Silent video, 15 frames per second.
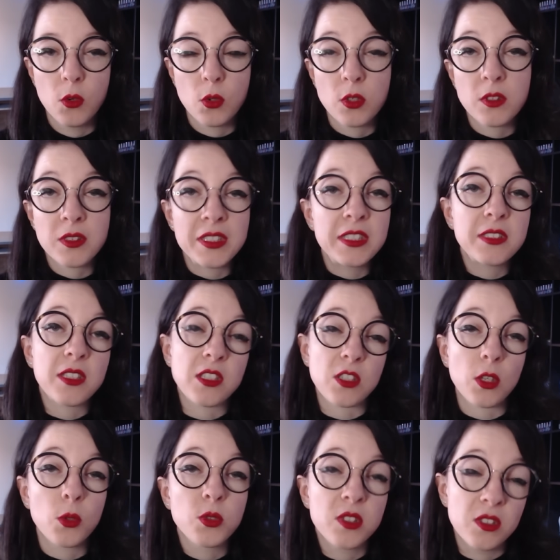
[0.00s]
Or at least as
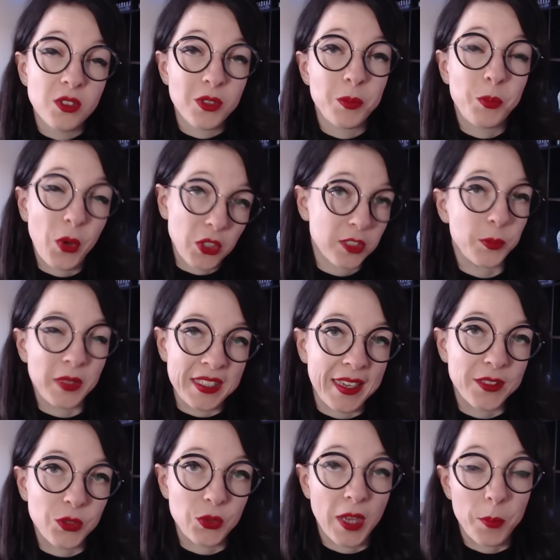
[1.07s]
close as you can possibly get
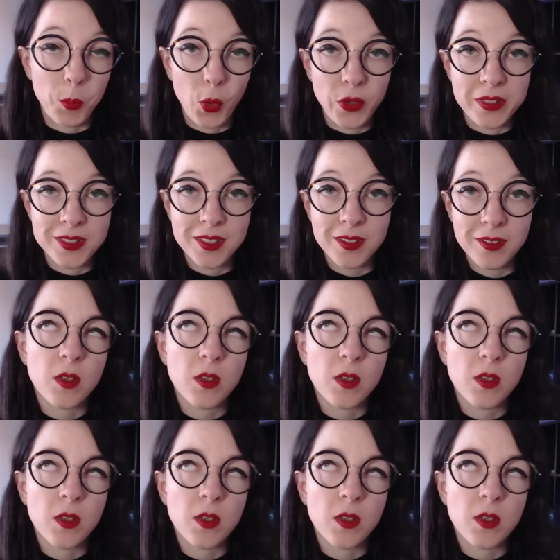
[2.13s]
to that point.